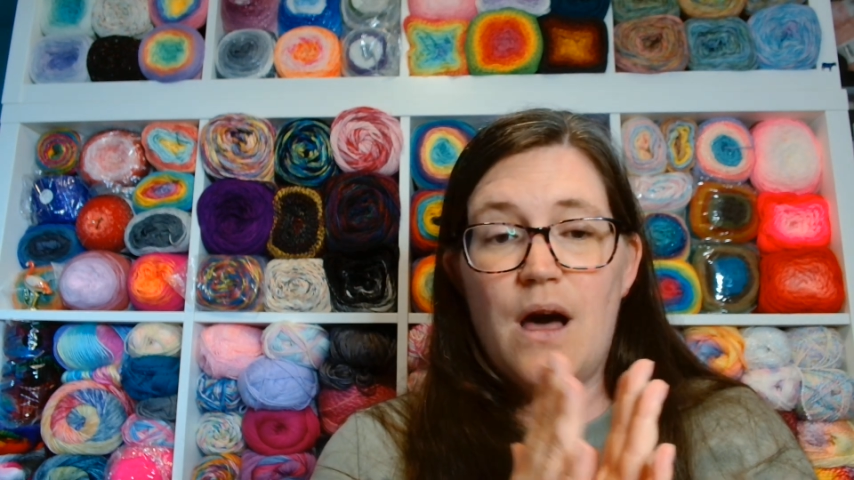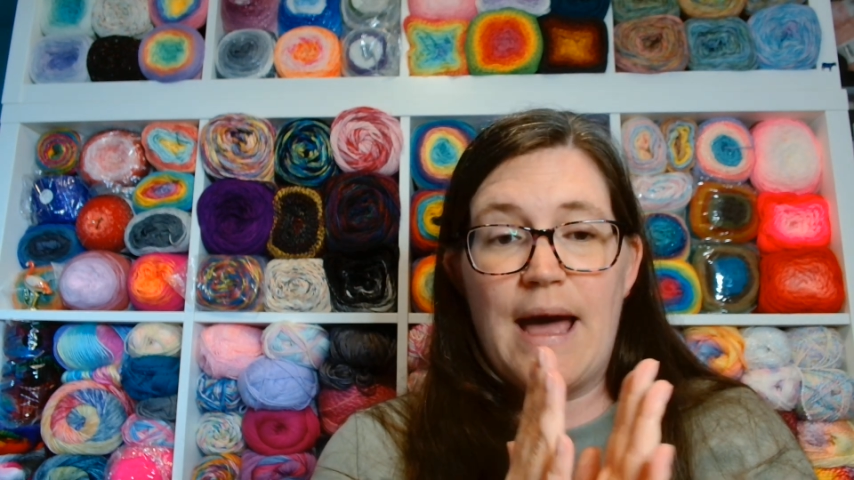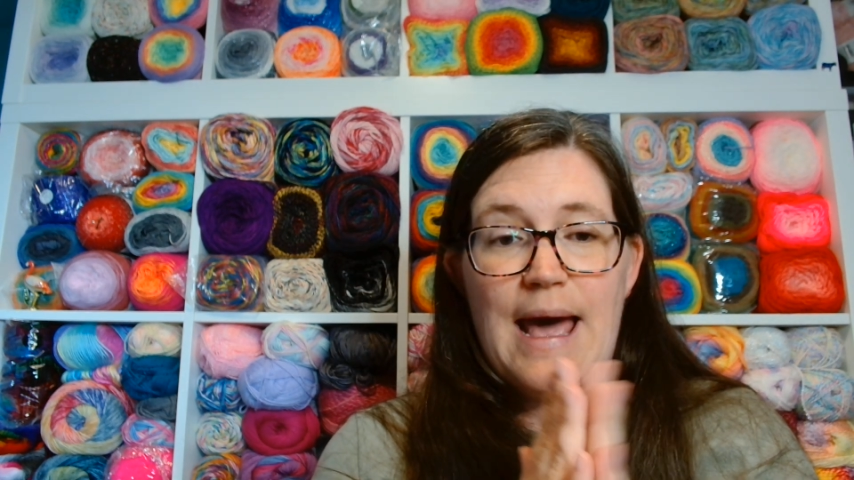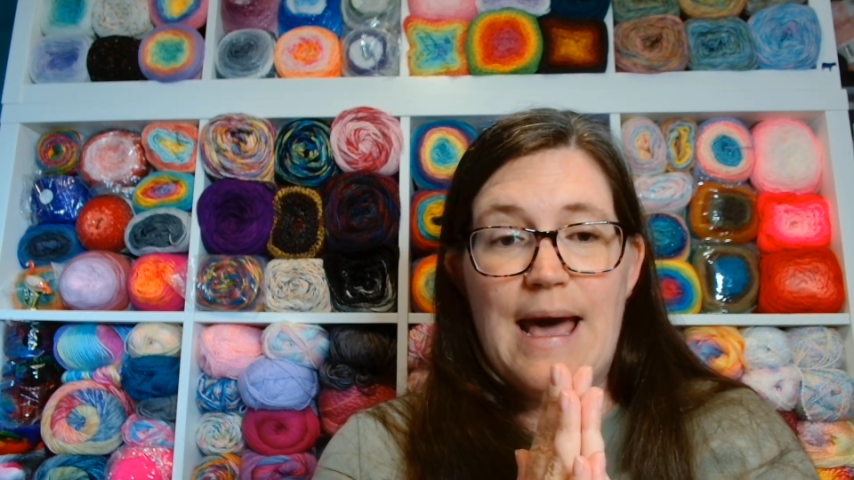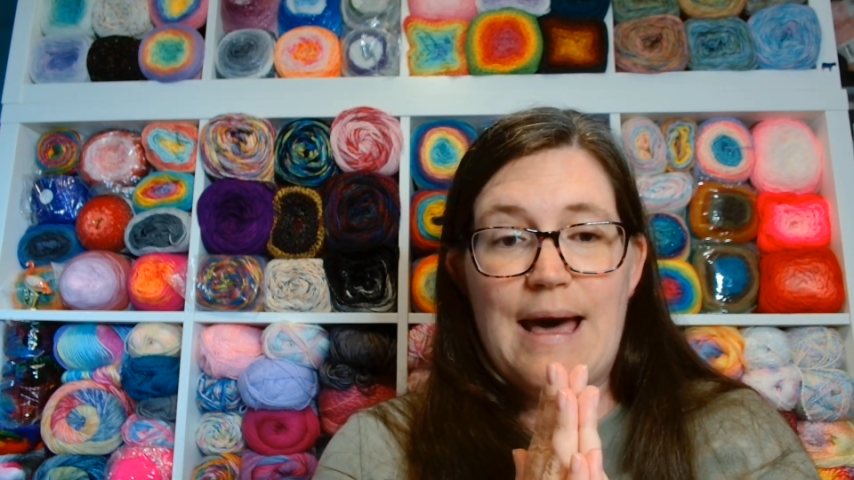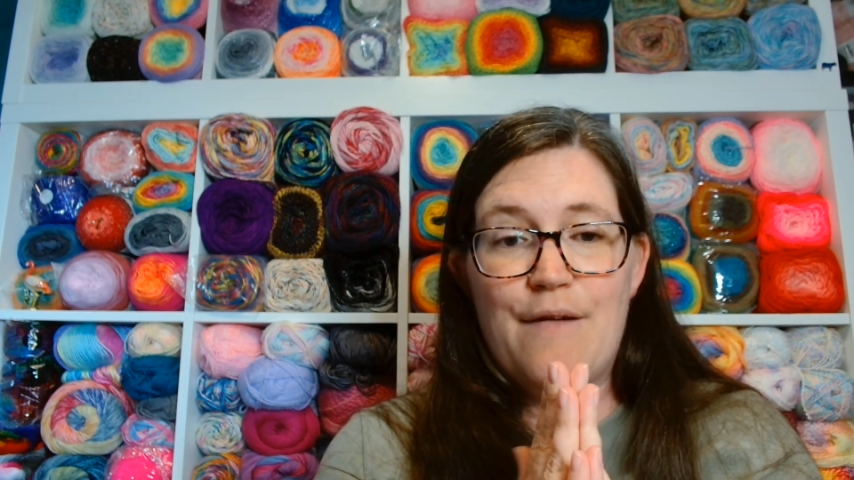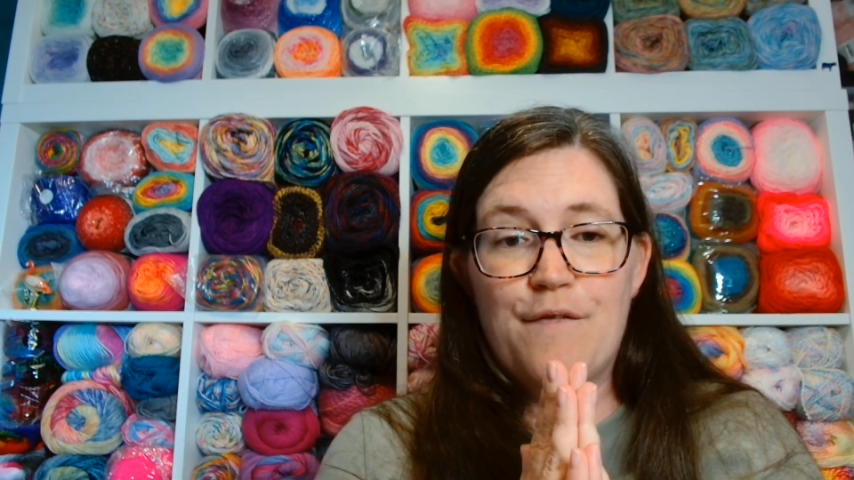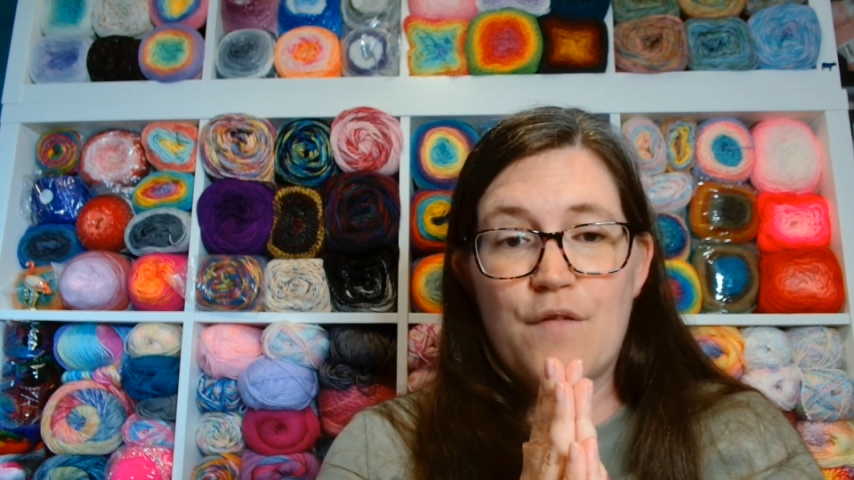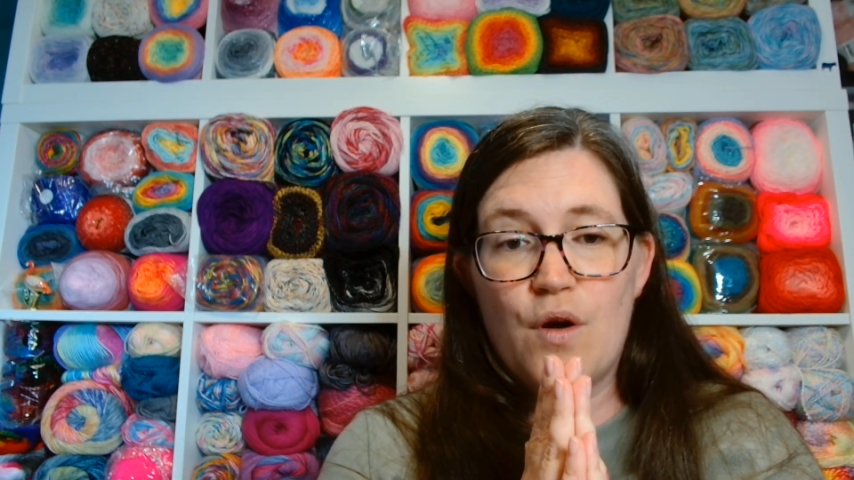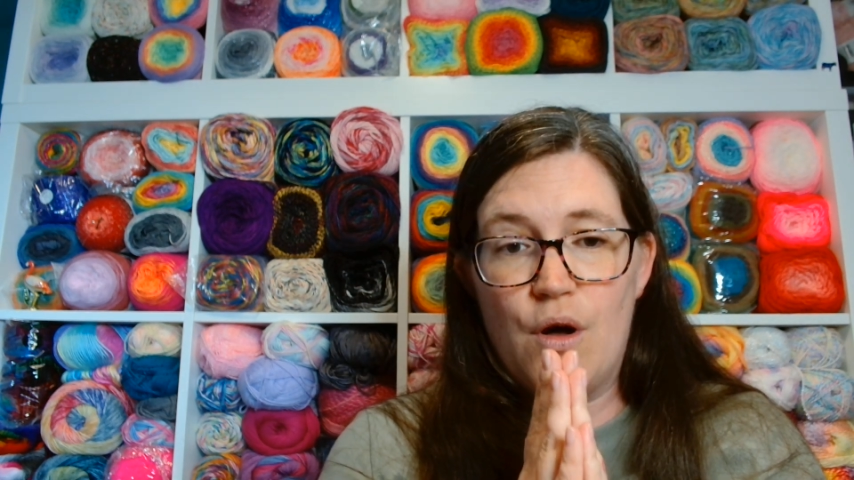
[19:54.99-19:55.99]
I
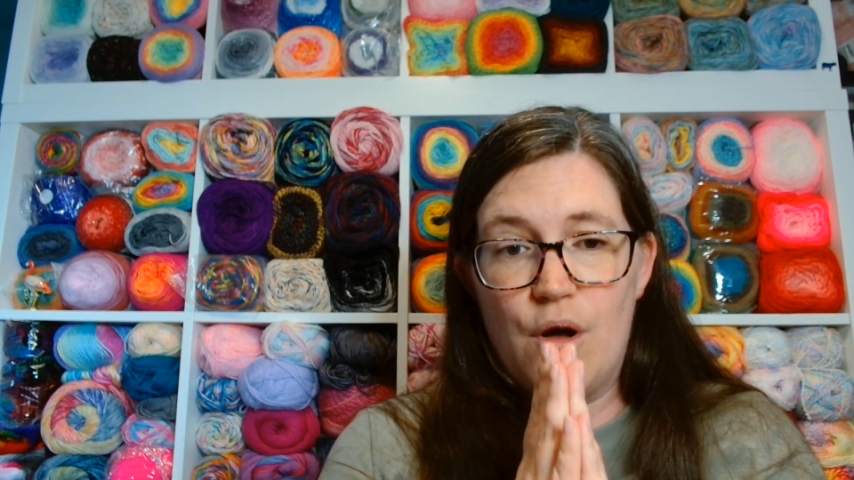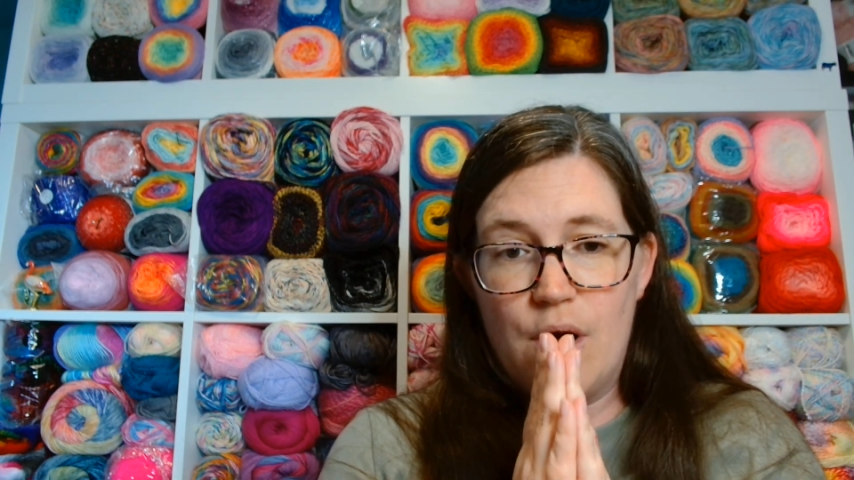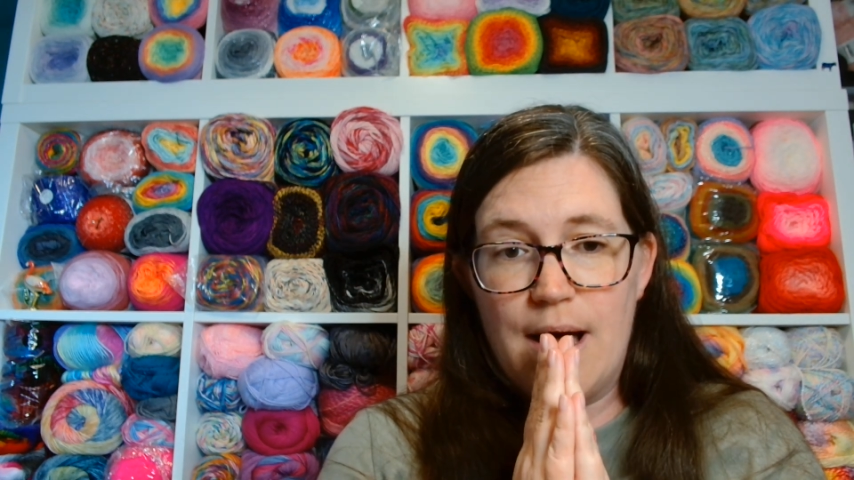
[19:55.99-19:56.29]
have got